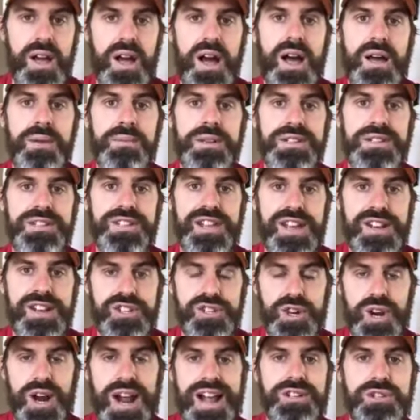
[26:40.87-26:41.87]
I'm in
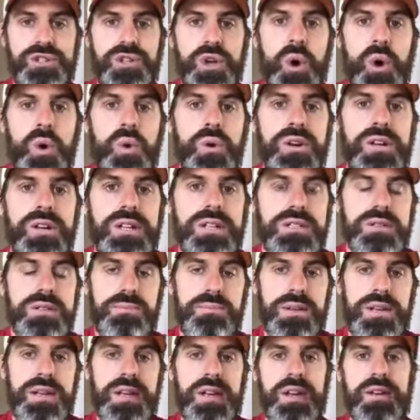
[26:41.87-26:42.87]
danger. I don't need to
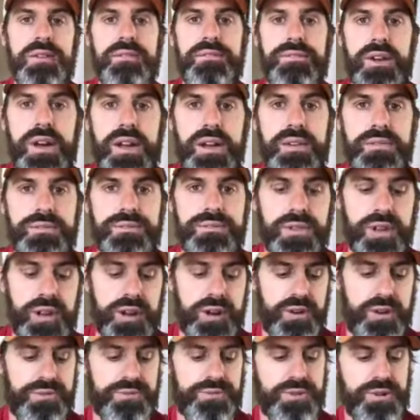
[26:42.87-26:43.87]
be in fight, flight,
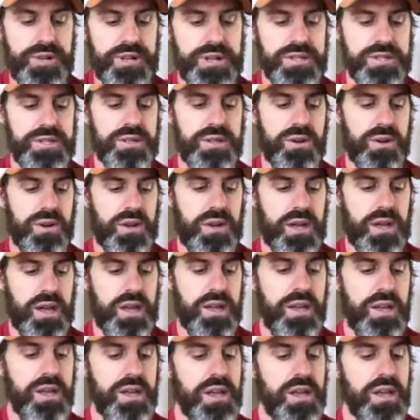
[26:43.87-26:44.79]
or freeze, okay?